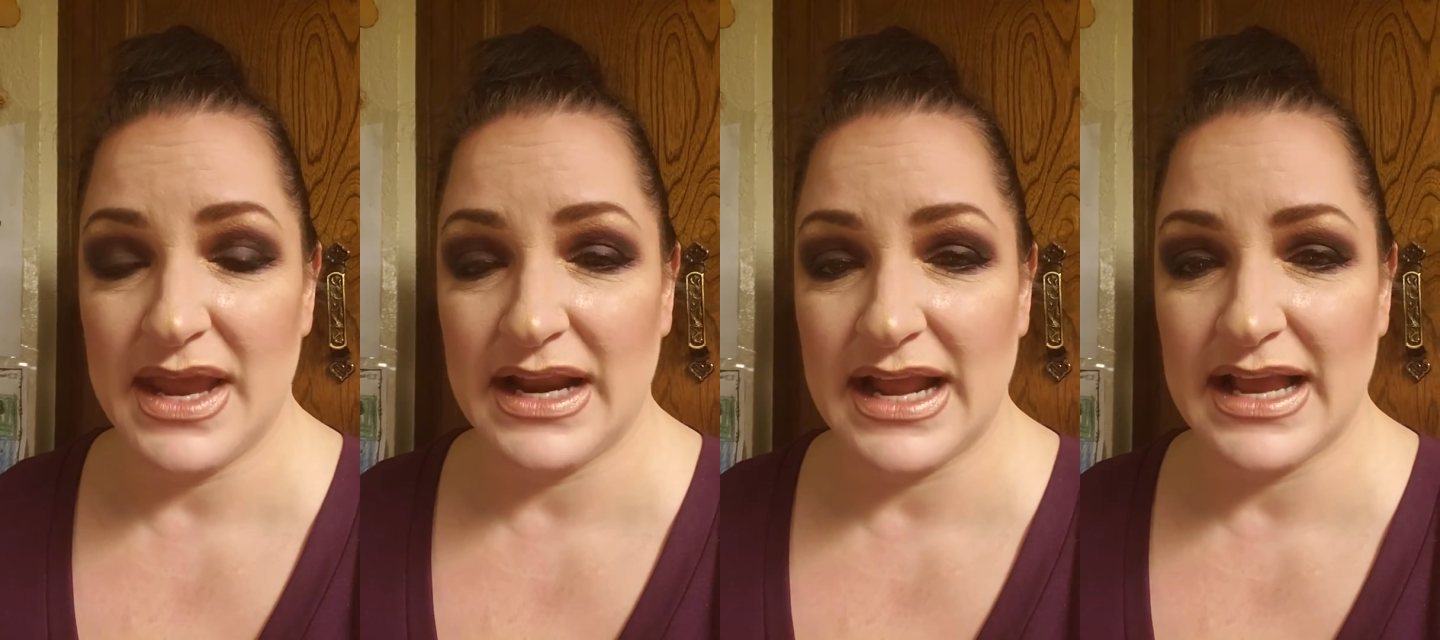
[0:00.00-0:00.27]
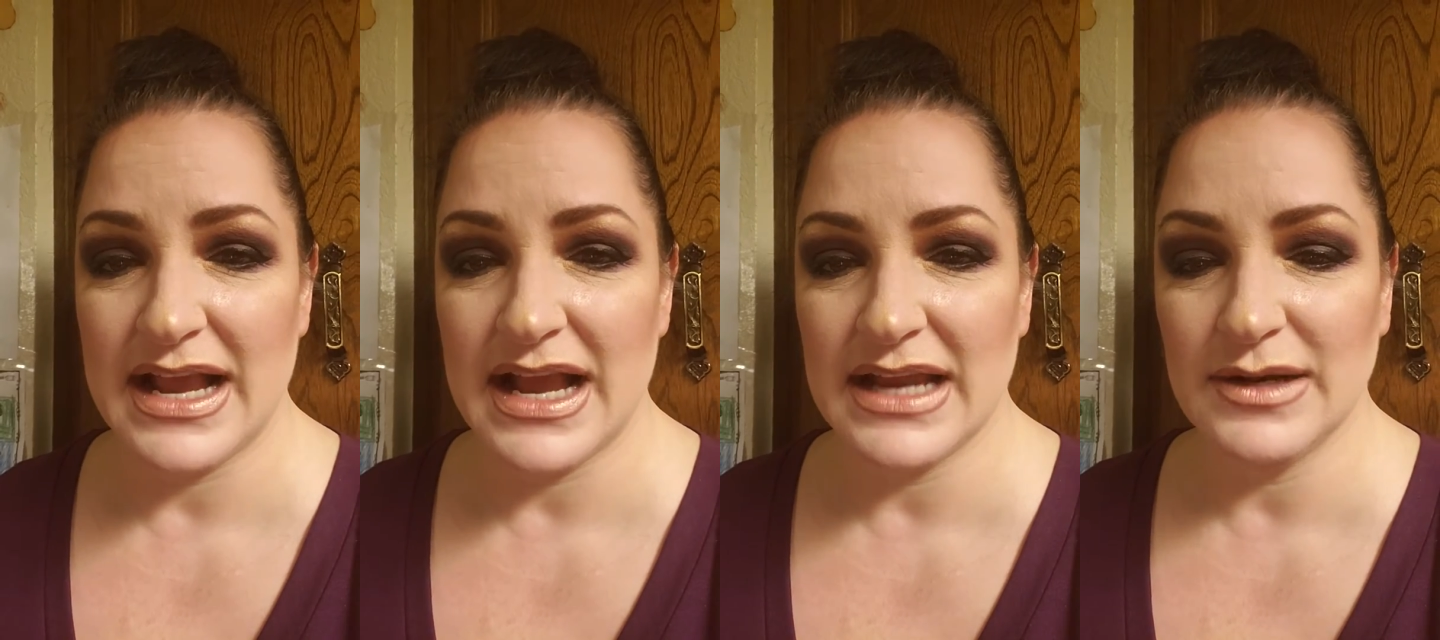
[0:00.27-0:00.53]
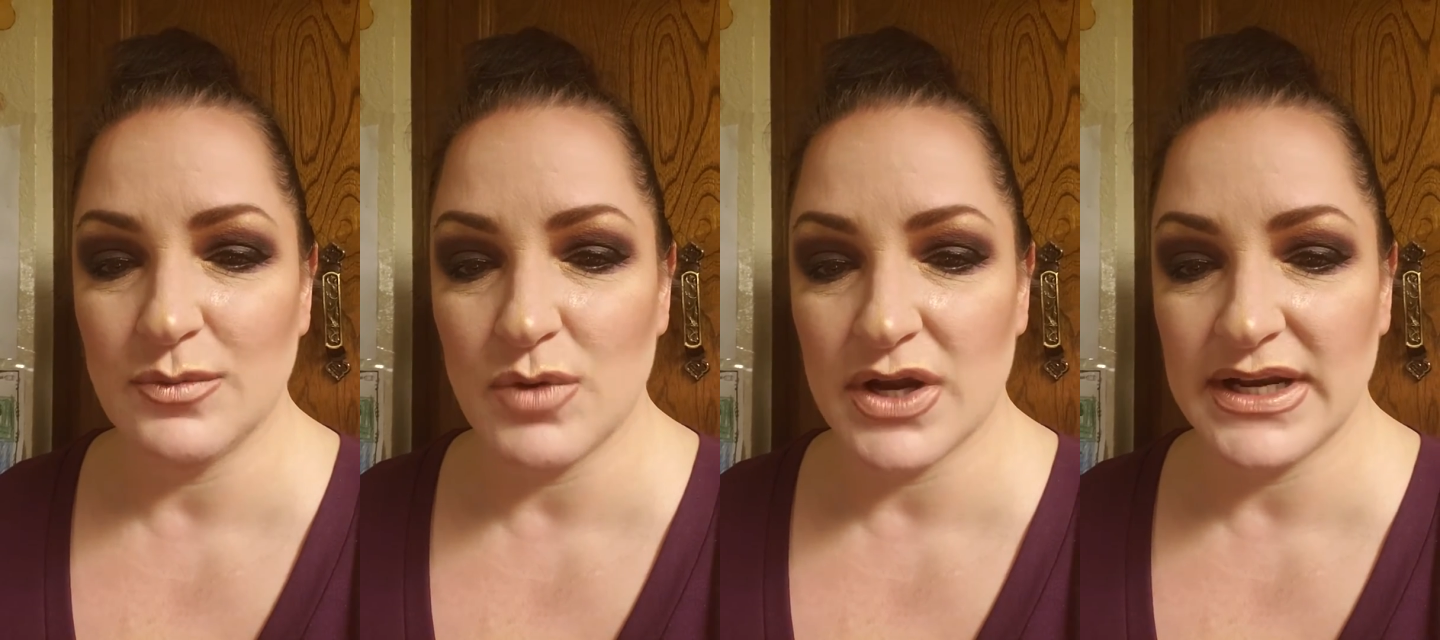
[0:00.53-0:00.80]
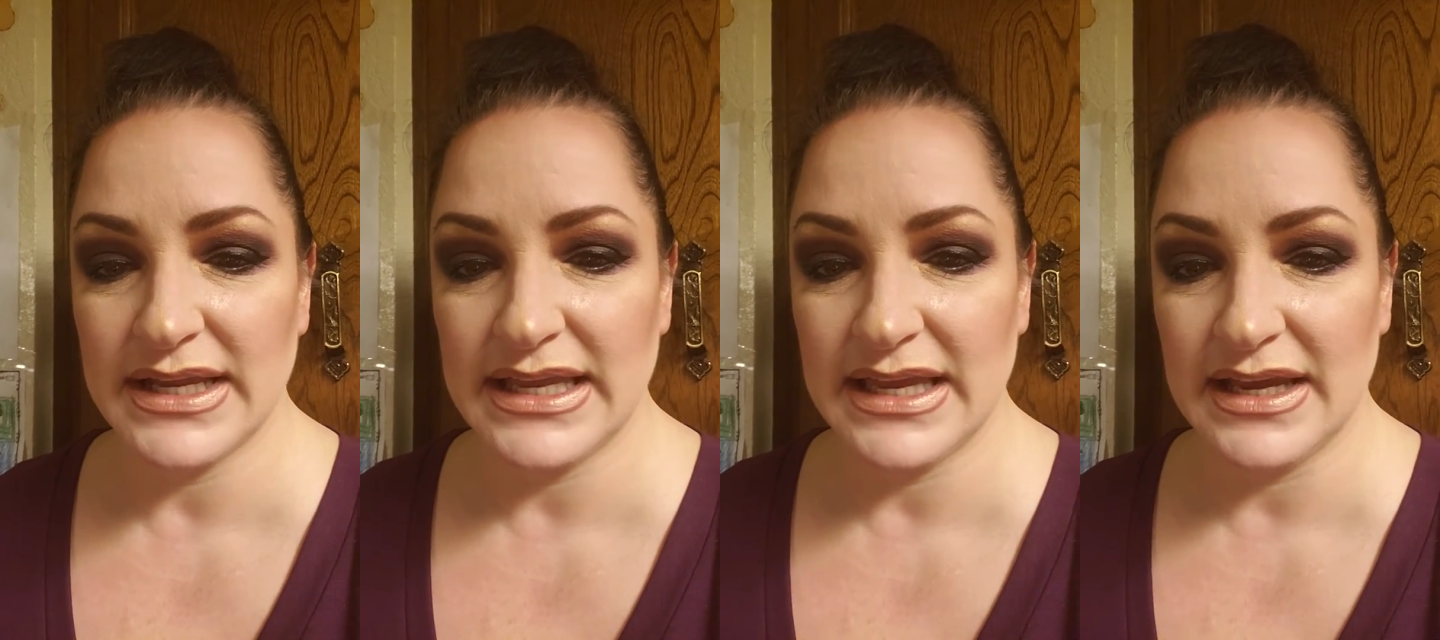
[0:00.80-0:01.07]
And I kind of
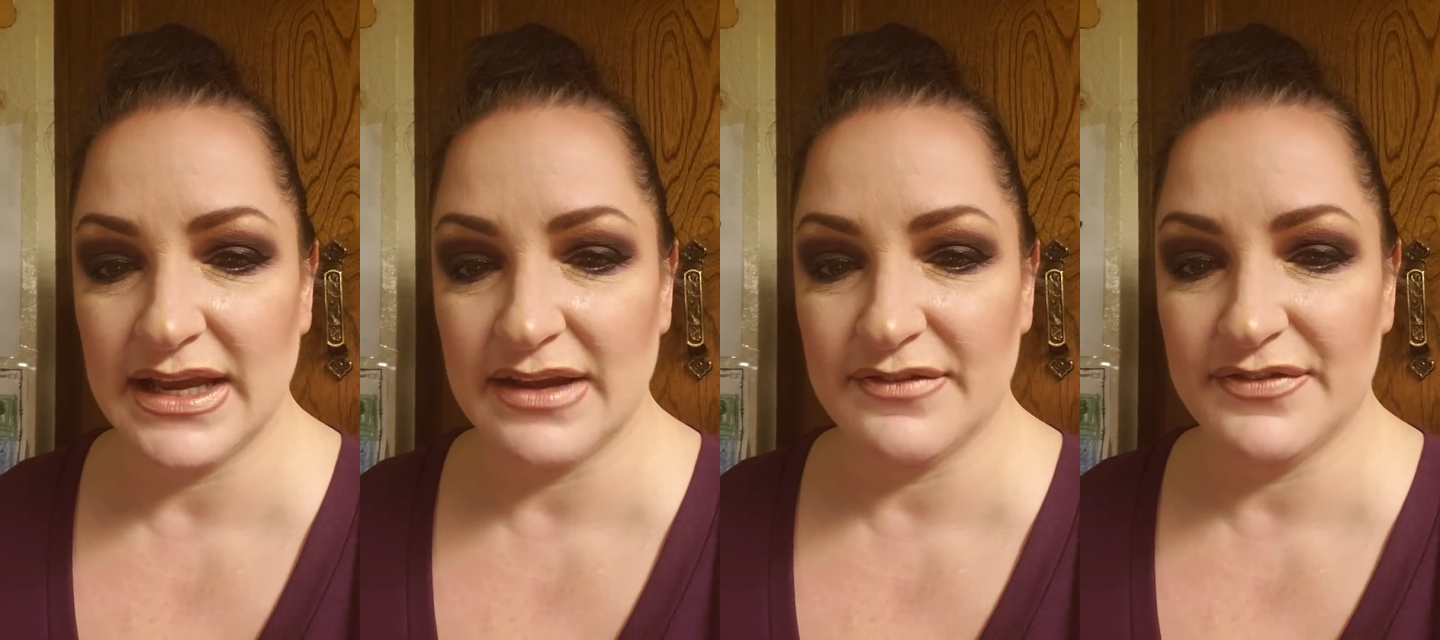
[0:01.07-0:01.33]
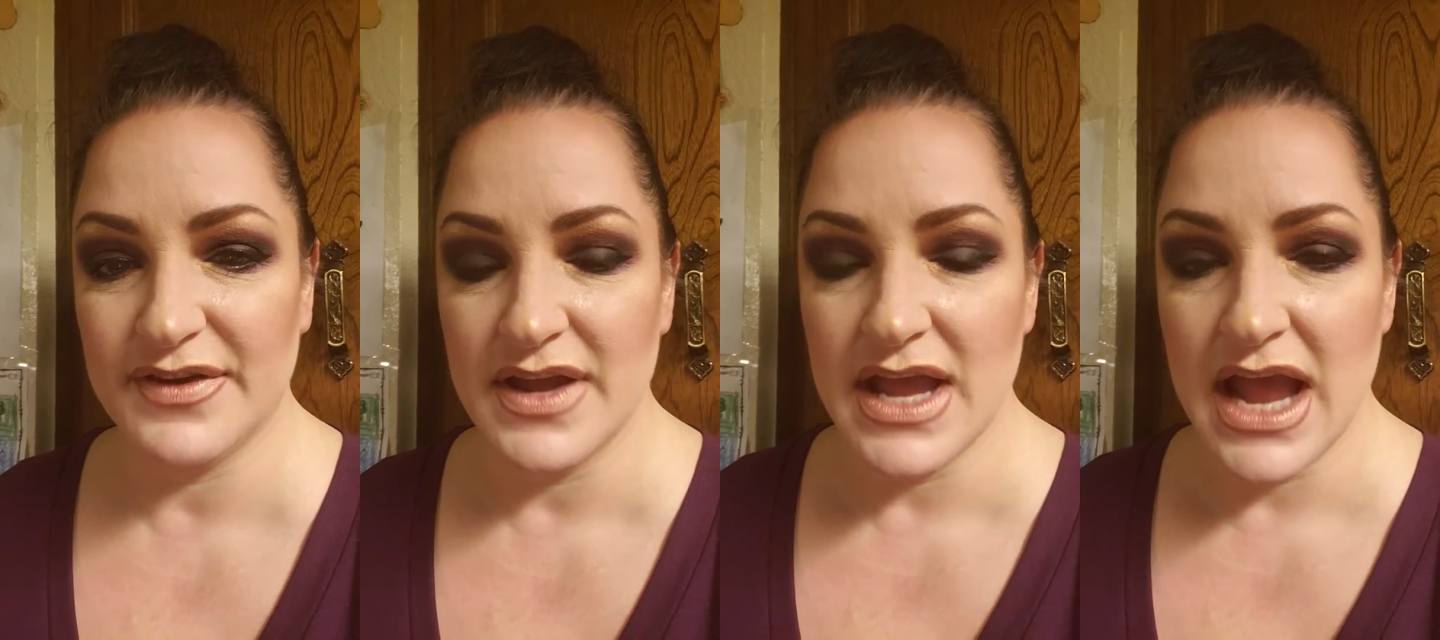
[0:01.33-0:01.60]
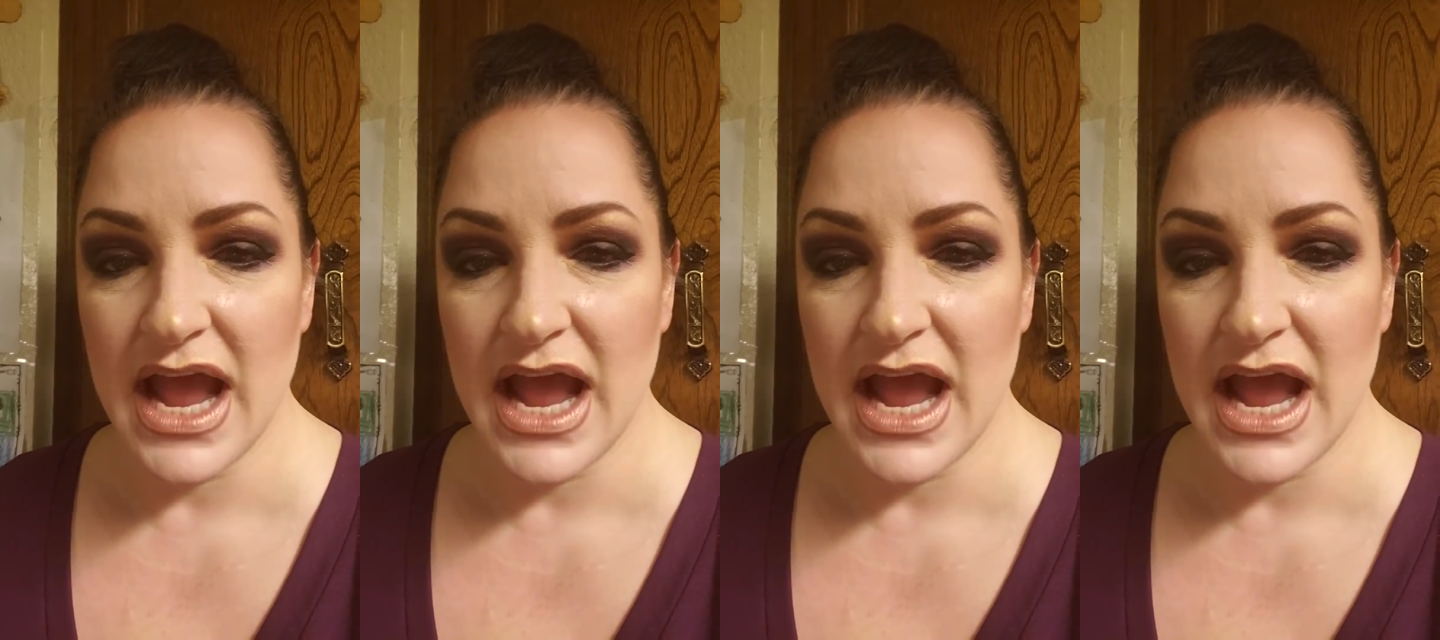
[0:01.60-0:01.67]
want to give